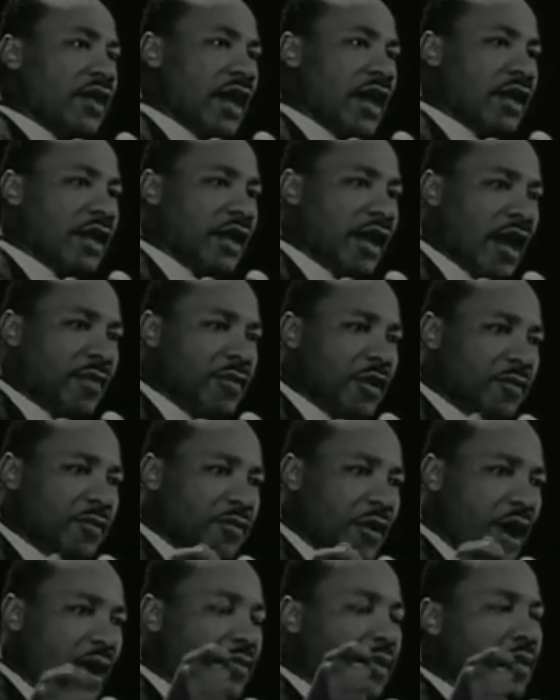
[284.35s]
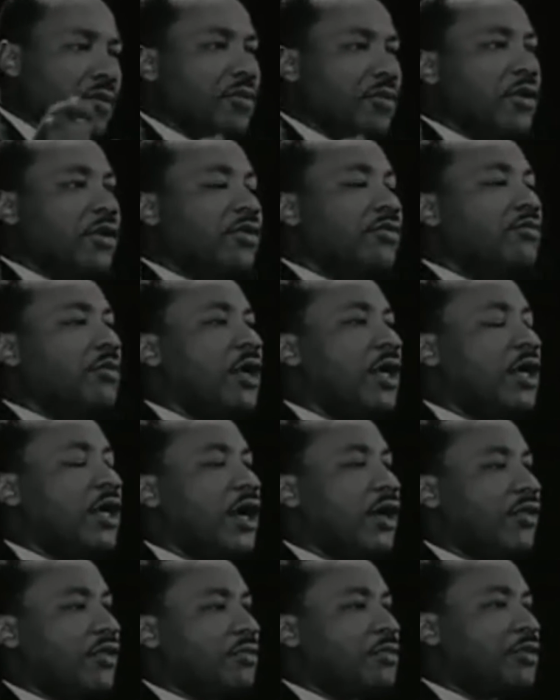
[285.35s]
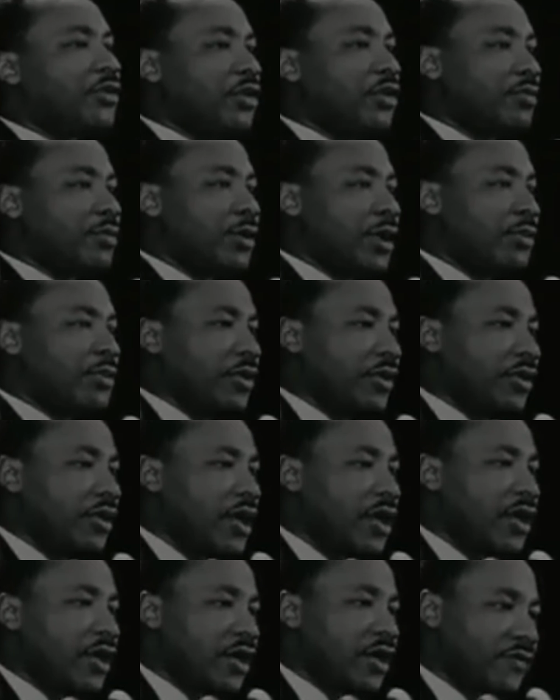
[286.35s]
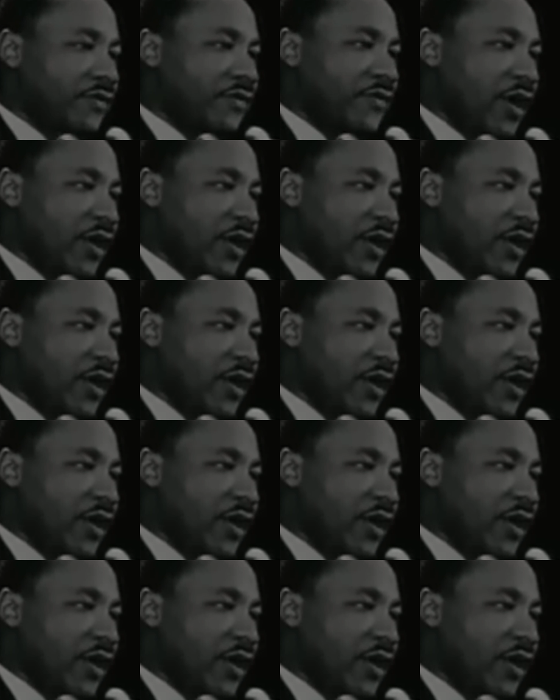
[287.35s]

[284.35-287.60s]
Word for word: and the economic problem with many other poor people